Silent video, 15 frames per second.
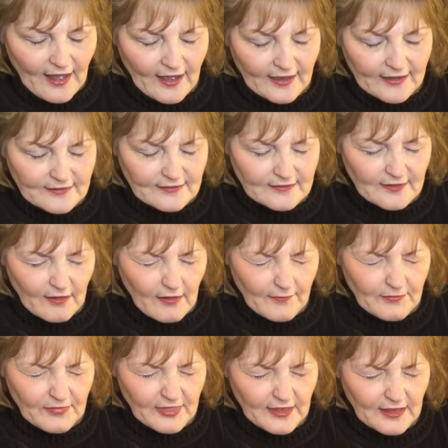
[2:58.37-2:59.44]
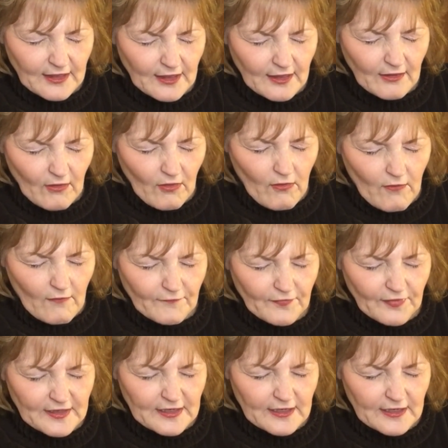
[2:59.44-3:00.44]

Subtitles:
and I'm thinking of the